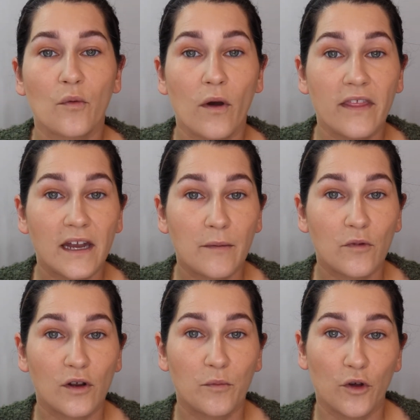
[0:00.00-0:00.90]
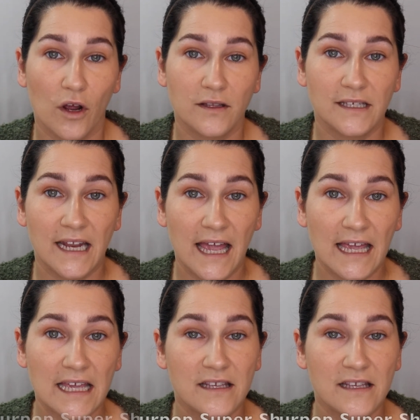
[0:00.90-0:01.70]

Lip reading: The one that I'm going to put on today